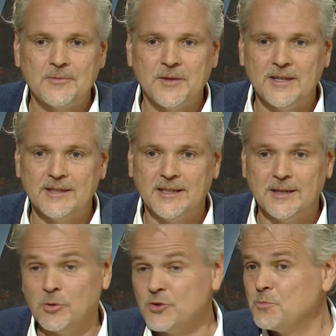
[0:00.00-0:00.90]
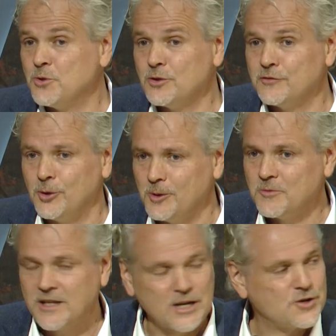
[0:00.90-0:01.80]
in the most beautiful
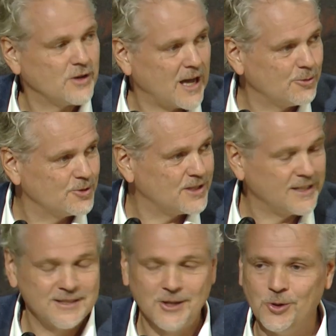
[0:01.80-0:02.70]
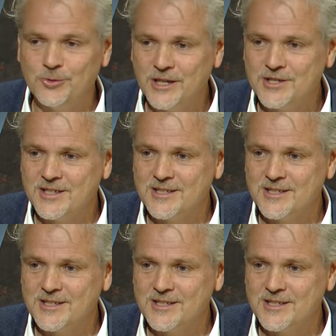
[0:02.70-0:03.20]
country, I would say, in the whole region.